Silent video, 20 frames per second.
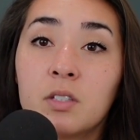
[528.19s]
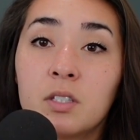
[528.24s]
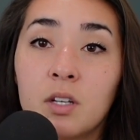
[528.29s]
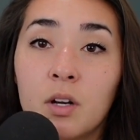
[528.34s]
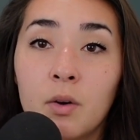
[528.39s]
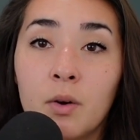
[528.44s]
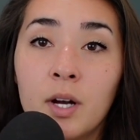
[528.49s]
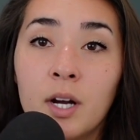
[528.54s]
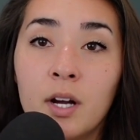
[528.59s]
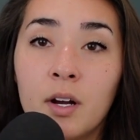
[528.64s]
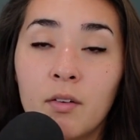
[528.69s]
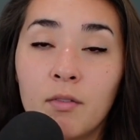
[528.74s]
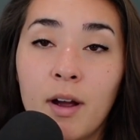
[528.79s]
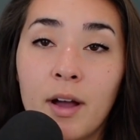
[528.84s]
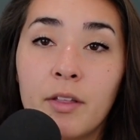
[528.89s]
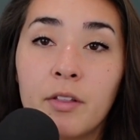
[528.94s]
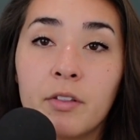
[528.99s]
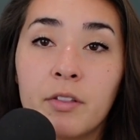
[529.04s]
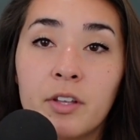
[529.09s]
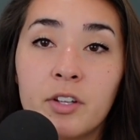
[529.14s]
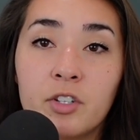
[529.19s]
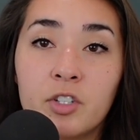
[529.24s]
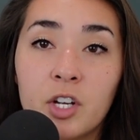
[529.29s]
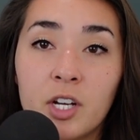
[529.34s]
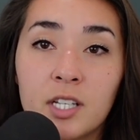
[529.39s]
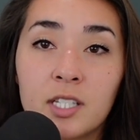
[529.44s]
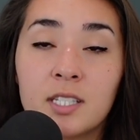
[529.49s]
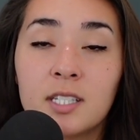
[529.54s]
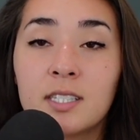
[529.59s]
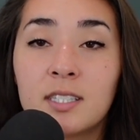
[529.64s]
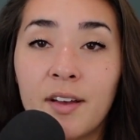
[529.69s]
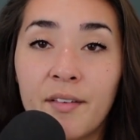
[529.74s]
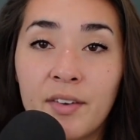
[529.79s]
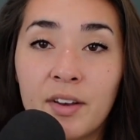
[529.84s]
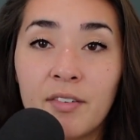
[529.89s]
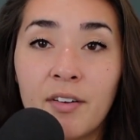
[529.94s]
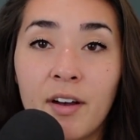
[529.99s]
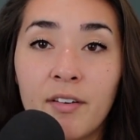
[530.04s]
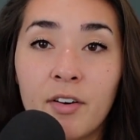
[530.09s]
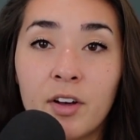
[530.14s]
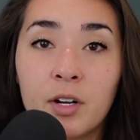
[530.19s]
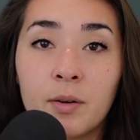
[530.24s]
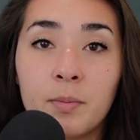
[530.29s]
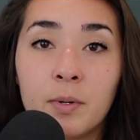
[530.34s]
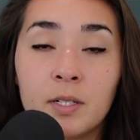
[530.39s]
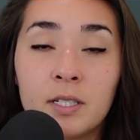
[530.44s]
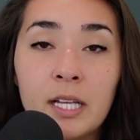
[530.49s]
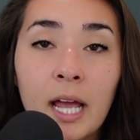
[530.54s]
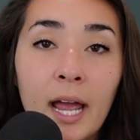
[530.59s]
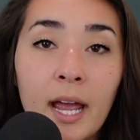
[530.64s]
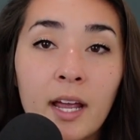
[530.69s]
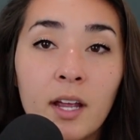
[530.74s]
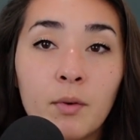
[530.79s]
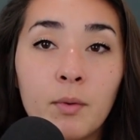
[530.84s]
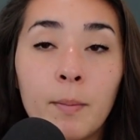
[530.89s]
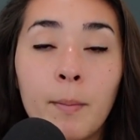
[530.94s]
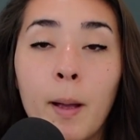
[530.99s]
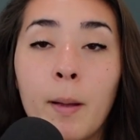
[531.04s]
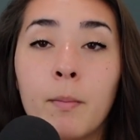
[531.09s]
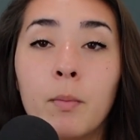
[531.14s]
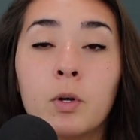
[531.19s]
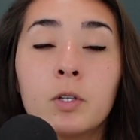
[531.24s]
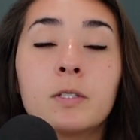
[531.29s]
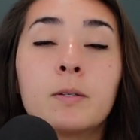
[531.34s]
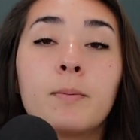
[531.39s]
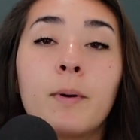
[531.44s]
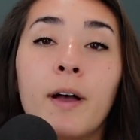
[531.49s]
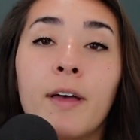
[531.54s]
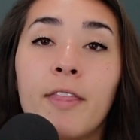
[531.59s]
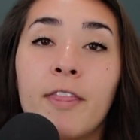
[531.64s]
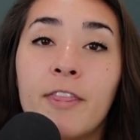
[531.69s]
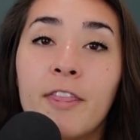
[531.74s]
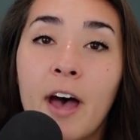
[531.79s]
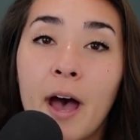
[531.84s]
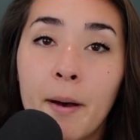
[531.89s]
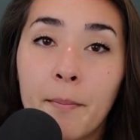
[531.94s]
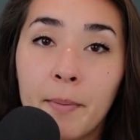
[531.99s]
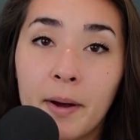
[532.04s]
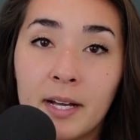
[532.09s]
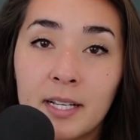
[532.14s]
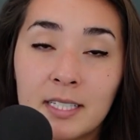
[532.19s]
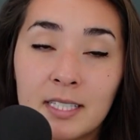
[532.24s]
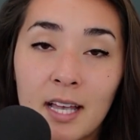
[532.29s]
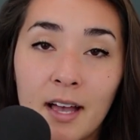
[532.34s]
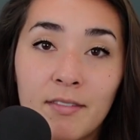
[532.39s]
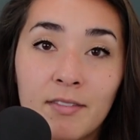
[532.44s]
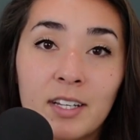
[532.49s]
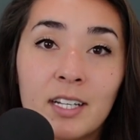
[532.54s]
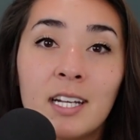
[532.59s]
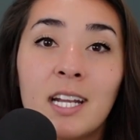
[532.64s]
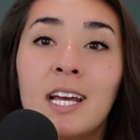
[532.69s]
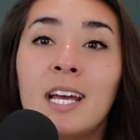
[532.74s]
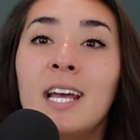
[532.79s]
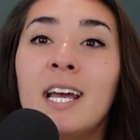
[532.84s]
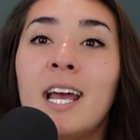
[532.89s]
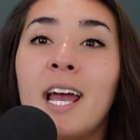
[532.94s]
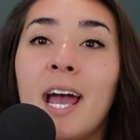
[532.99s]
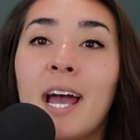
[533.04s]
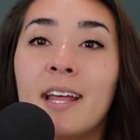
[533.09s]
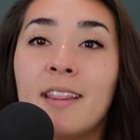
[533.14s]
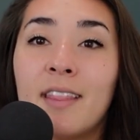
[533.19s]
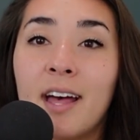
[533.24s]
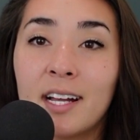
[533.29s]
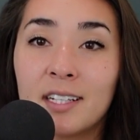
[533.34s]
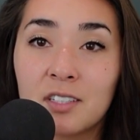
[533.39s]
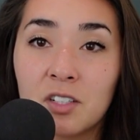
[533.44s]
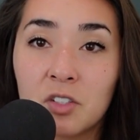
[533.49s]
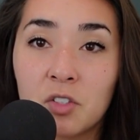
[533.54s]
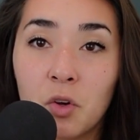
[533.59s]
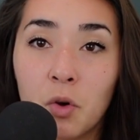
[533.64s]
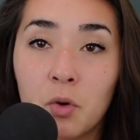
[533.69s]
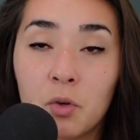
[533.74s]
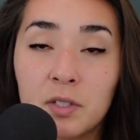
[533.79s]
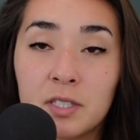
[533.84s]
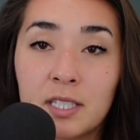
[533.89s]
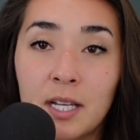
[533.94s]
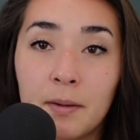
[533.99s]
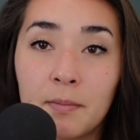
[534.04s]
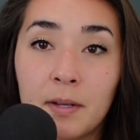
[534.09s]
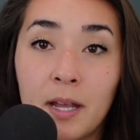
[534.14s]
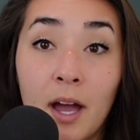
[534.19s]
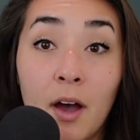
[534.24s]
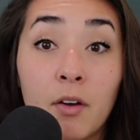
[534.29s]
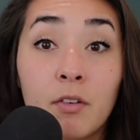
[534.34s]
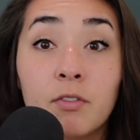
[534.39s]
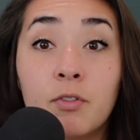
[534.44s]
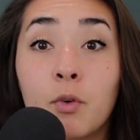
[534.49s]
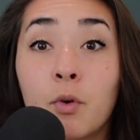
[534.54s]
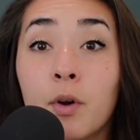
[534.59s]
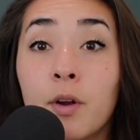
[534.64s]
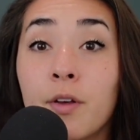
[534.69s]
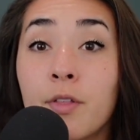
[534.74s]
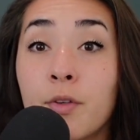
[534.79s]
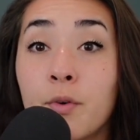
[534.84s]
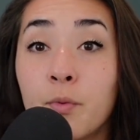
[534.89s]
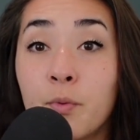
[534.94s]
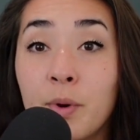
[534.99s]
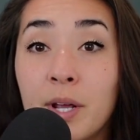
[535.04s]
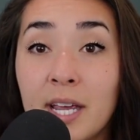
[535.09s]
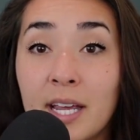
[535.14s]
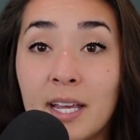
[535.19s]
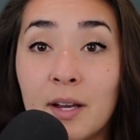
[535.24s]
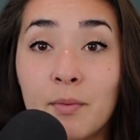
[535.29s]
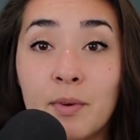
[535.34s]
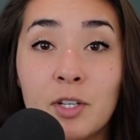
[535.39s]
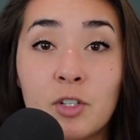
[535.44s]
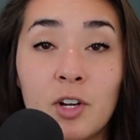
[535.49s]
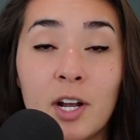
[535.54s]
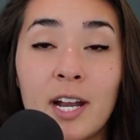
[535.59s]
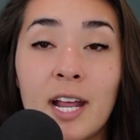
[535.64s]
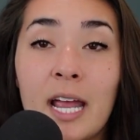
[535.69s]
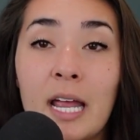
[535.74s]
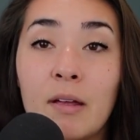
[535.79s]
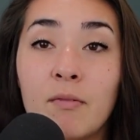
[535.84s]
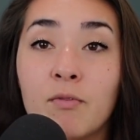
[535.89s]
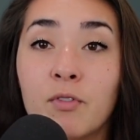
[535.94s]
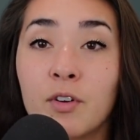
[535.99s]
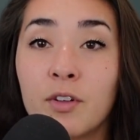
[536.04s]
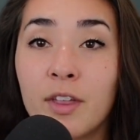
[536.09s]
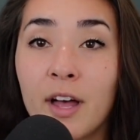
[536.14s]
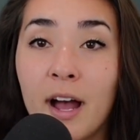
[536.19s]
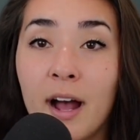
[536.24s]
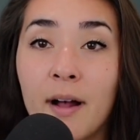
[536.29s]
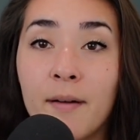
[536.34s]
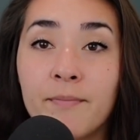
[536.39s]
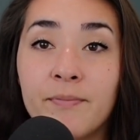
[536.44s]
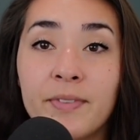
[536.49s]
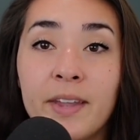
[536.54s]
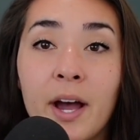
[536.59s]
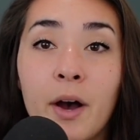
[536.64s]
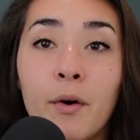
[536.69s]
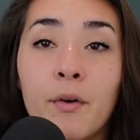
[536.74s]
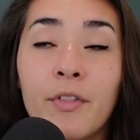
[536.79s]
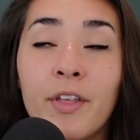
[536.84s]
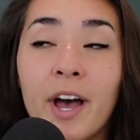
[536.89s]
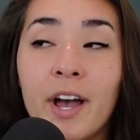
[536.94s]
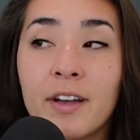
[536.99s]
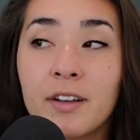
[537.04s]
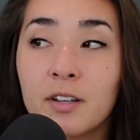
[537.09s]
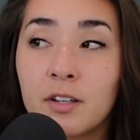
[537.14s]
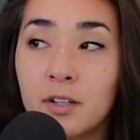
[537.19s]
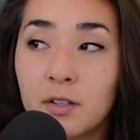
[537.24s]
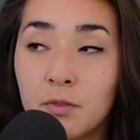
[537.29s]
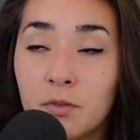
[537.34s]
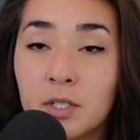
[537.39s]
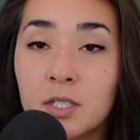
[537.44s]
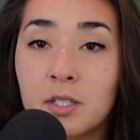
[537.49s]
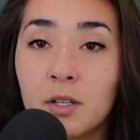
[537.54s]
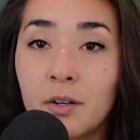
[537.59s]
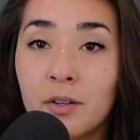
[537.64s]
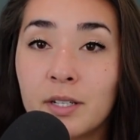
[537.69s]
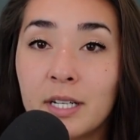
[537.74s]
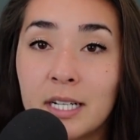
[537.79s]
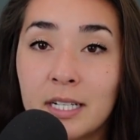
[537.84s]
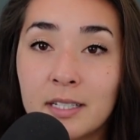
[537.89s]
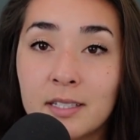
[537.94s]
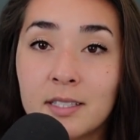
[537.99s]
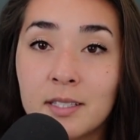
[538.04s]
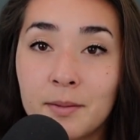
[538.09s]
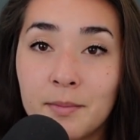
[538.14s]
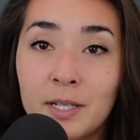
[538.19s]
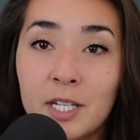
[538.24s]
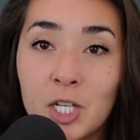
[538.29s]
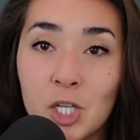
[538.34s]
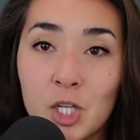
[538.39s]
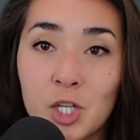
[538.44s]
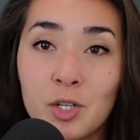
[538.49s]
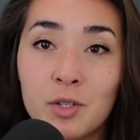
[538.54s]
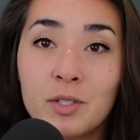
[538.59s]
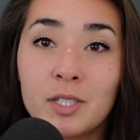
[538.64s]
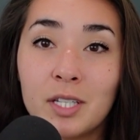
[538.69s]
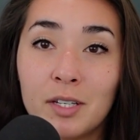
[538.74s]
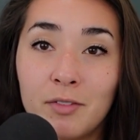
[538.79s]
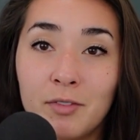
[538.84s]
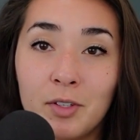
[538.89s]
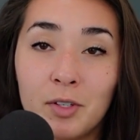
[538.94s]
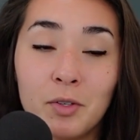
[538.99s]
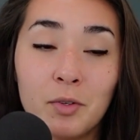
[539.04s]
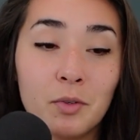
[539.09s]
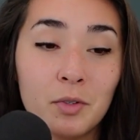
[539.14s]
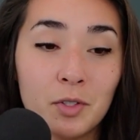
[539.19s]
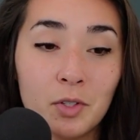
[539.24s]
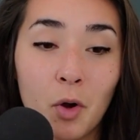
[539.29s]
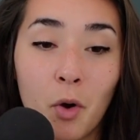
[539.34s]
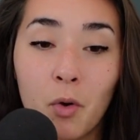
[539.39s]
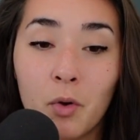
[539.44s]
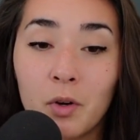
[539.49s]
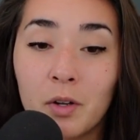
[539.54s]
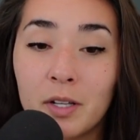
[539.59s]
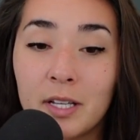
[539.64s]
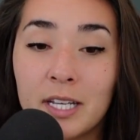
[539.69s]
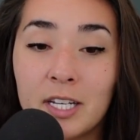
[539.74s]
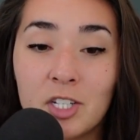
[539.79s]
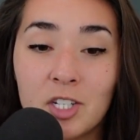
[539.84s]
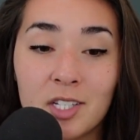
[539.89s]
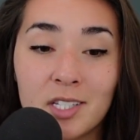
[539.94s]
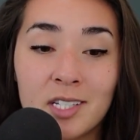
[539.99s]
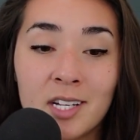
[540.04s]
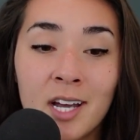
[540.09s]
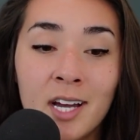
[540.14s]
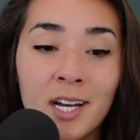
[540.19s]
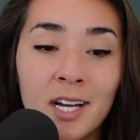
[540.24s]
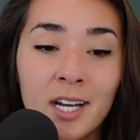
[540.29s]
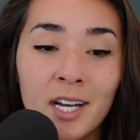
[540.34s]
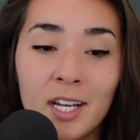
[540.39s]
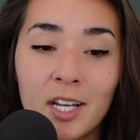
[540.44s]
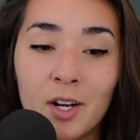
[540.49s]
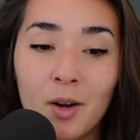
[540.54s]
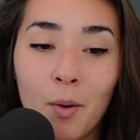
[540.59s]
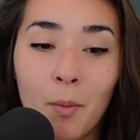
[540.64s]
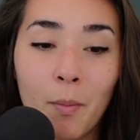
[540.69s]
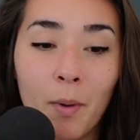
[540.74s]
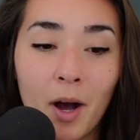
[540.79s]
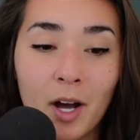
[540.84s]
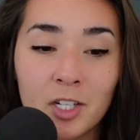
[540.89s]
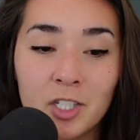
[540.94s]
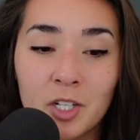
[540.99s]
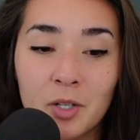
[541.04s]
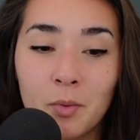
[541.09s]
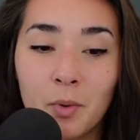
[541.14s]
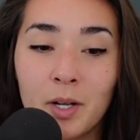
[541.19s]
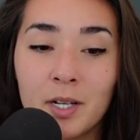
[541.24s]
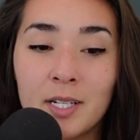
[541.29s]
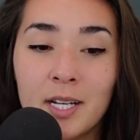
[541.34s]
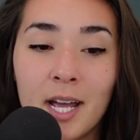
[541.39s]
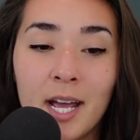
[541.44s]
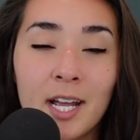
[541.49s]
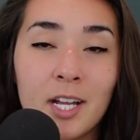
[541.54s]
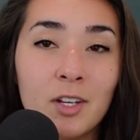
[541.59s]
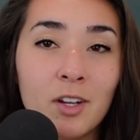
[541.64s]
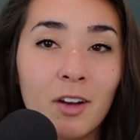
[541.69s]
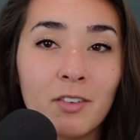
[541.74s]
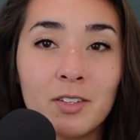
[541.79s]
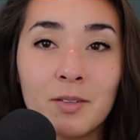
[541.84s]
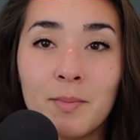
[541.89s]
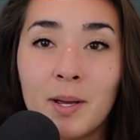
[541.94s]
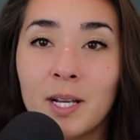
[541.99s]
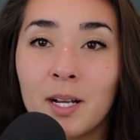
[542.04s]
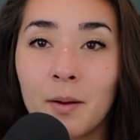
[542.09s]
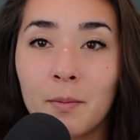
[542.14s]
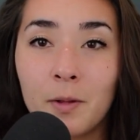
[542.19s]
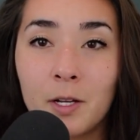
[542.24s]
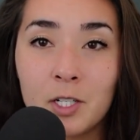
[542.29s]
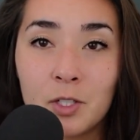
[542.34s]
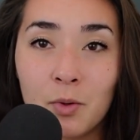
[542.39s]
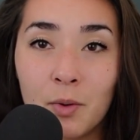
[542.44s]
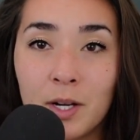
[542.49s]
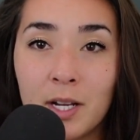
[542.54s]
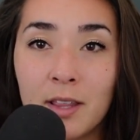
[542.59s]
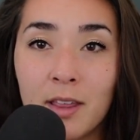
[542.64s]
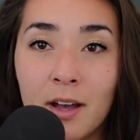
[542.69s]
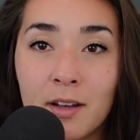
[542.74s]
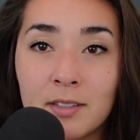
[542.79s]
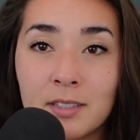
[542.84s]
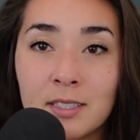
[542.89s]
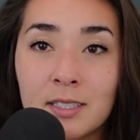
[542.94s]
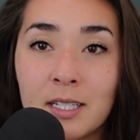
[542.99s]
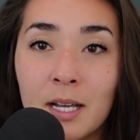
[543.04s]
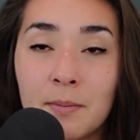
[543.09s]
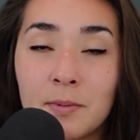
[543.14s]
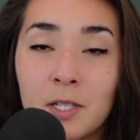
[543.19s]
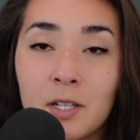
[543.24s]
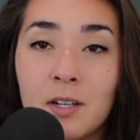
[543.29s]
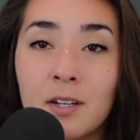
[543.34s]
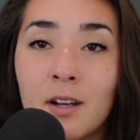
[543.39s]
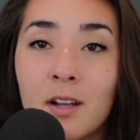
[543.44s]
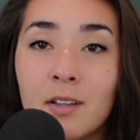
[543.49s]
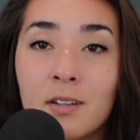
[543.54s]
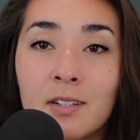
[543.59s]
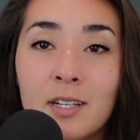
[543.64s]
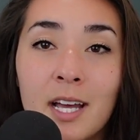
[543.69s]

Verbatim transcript: So rather than just 7,500 per day, we might multiply that by seven and that's our total step count for the week. And we try to aim for that. Now, that could result in some issues if you totally just, you know, botch it one day and you have to make up like 20,000 steps on another